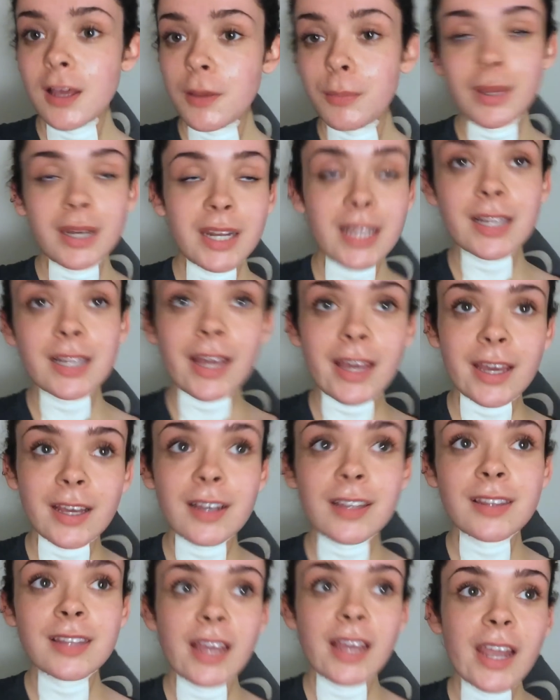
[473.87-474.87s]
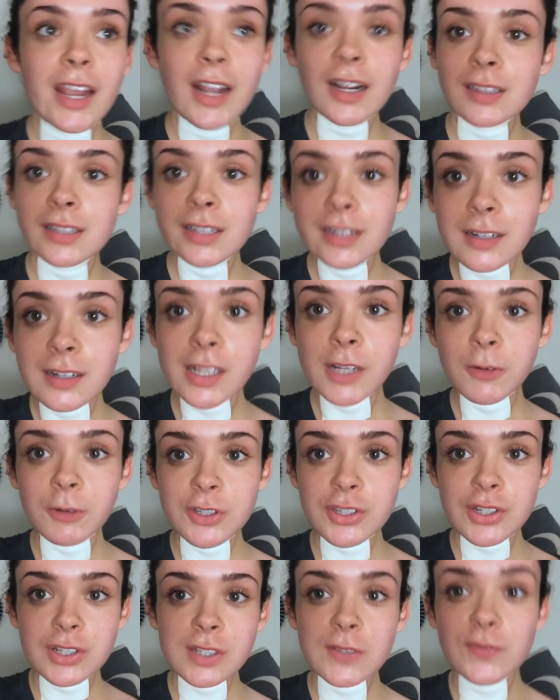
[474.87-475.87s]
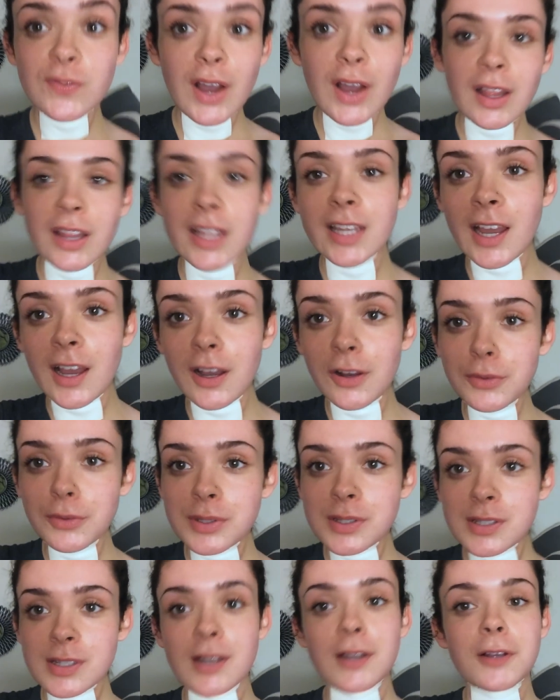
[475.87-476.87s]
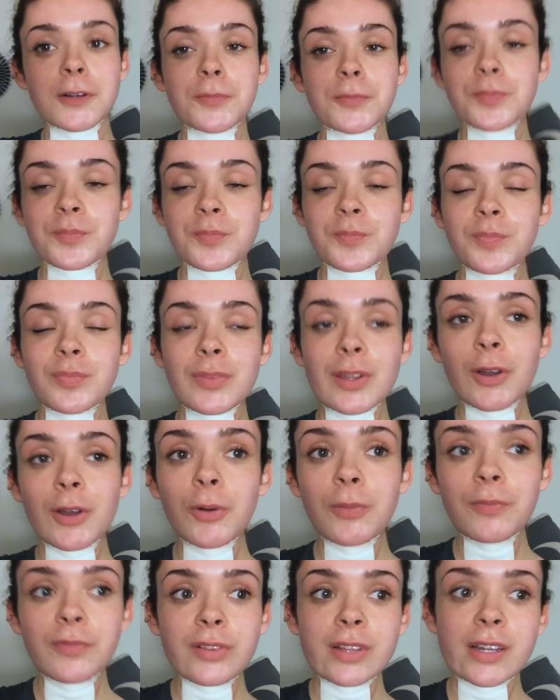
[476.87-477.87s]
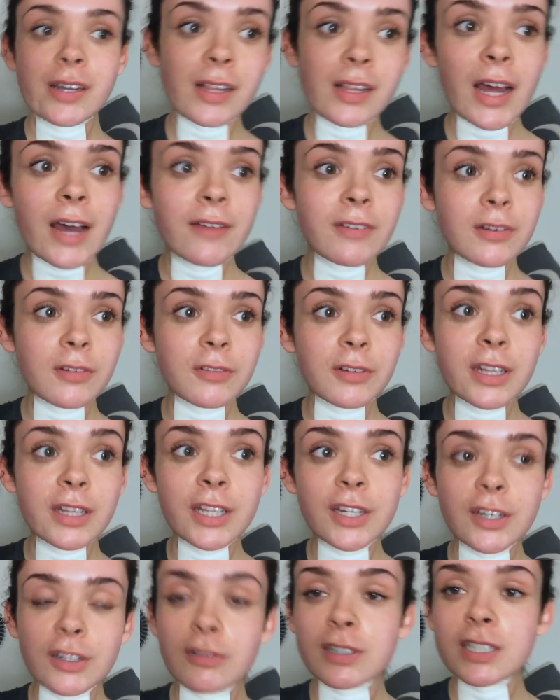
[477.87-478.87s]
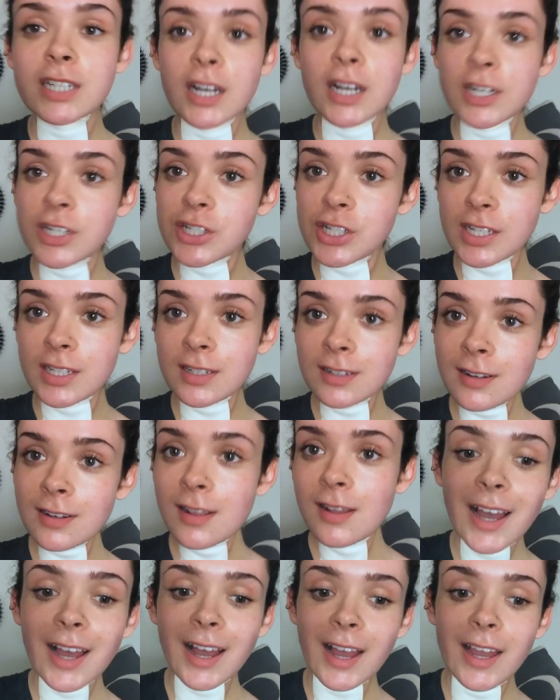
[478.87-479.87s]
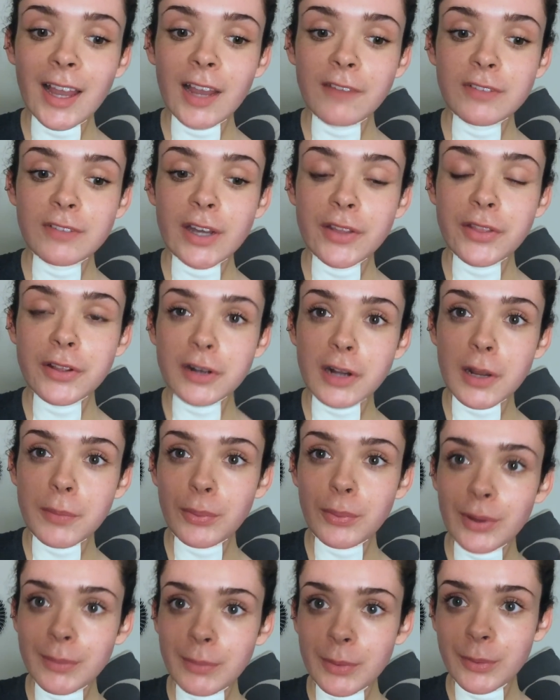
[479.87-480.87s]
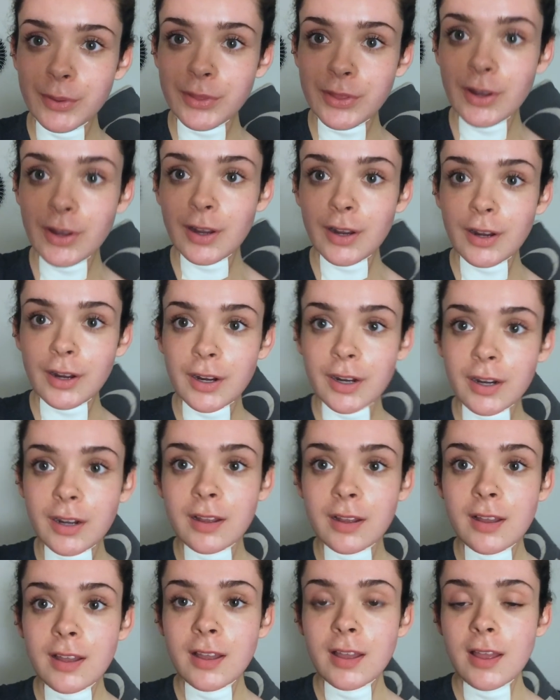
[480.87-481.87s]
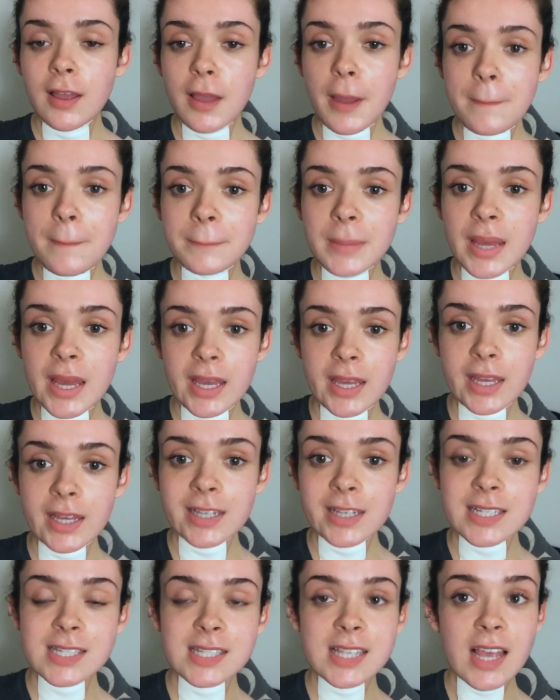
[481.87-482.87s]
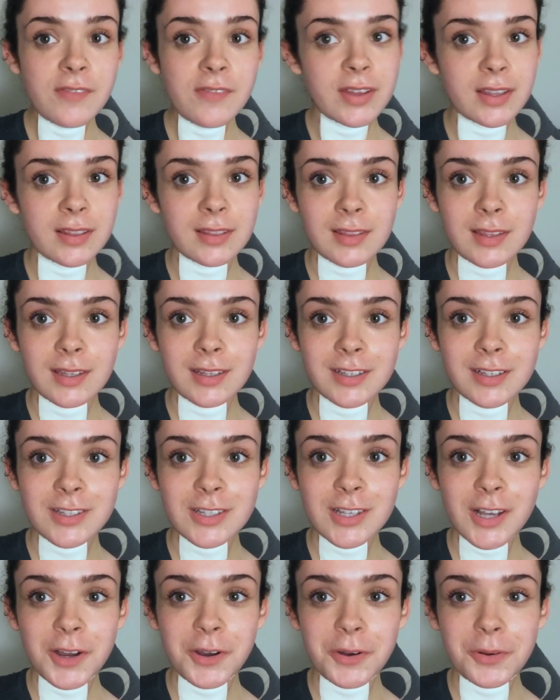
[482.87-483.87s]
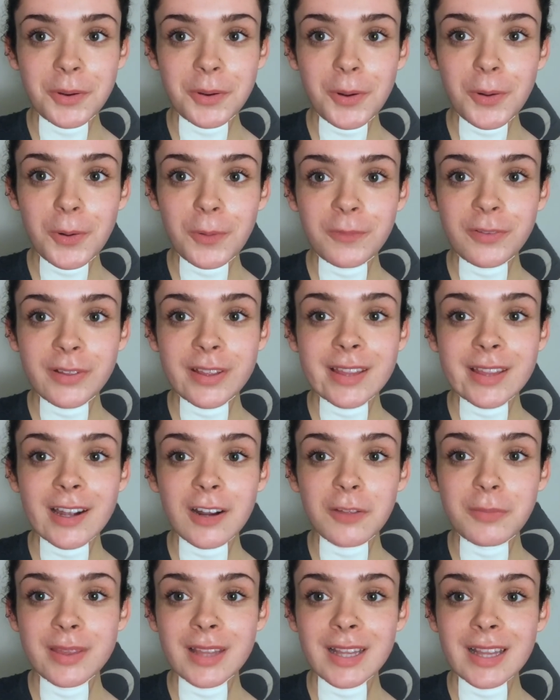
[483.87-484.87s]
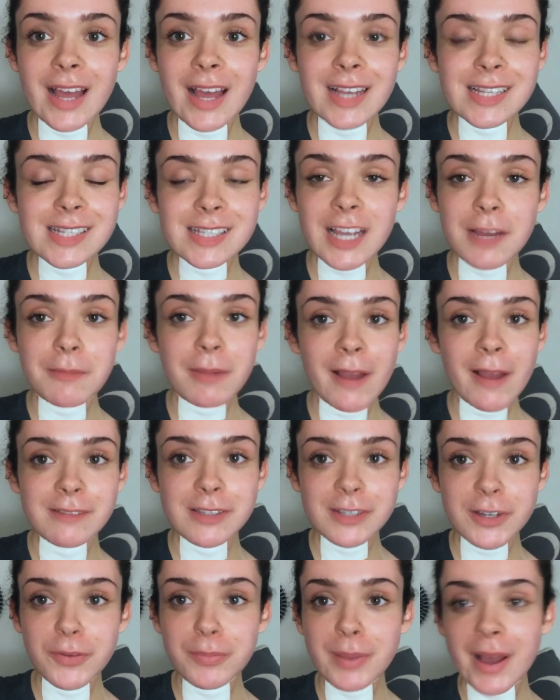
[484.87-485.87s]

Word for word: meaning like the hair literally was just falling out. So hopefully I'll have a really good reduction. Uh, I have another appointment with her May 7th. So hopefully that'll be the last time I have to go